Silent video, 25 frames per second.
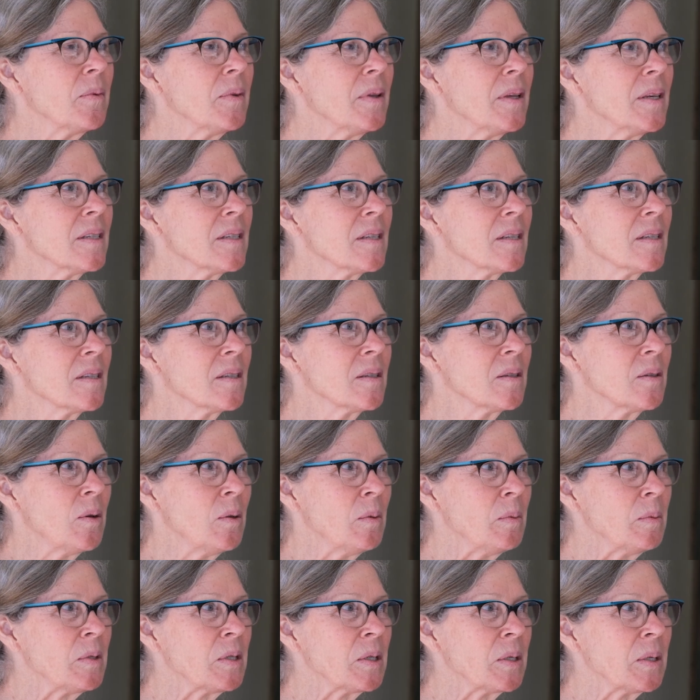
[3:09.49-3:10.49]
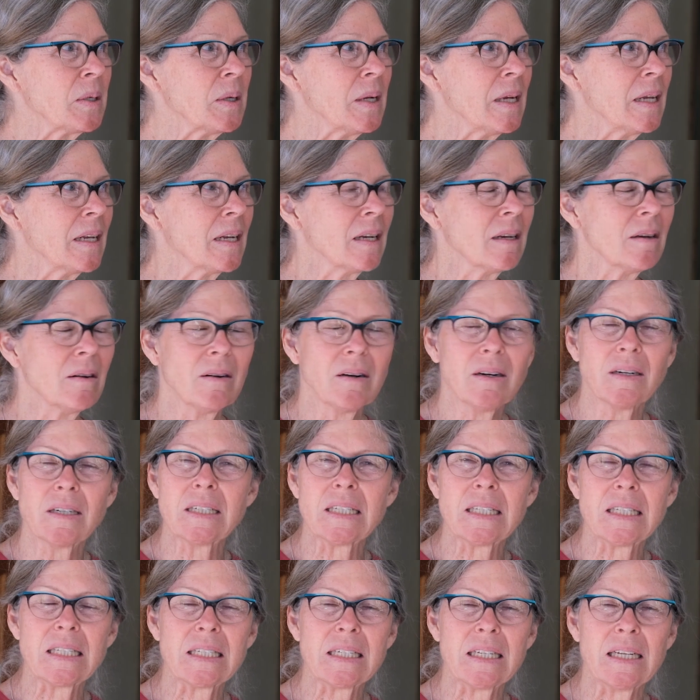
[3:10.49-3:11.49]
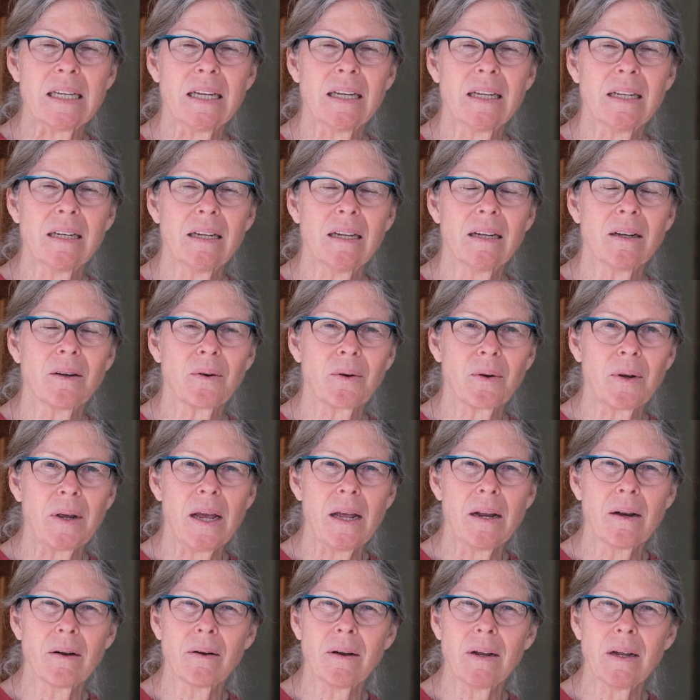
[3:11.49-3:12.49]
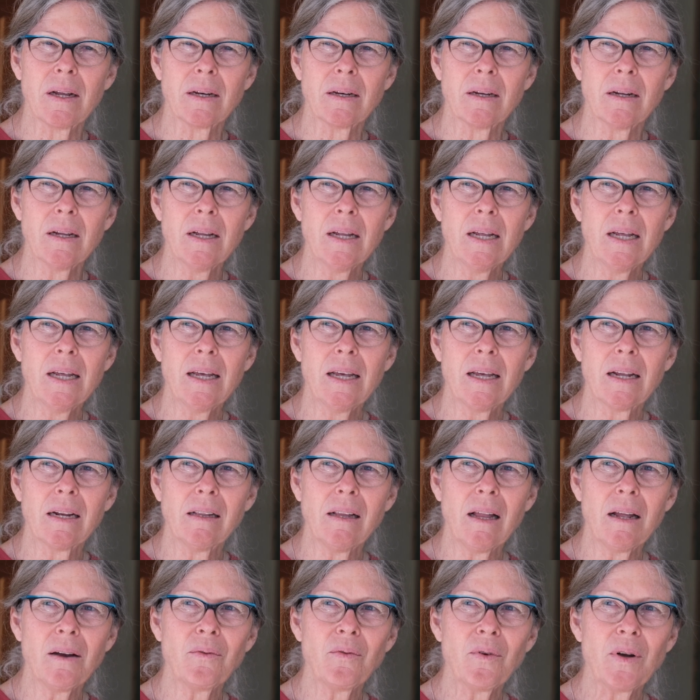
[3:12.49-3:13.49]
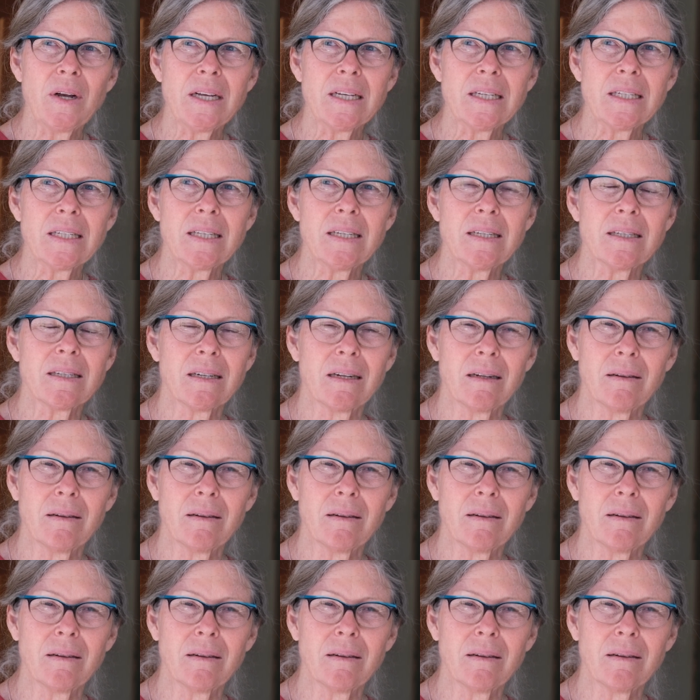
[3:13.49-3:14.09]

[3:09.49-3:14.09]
is a sculptor and an artist and a creator, and in a lot of ways he's an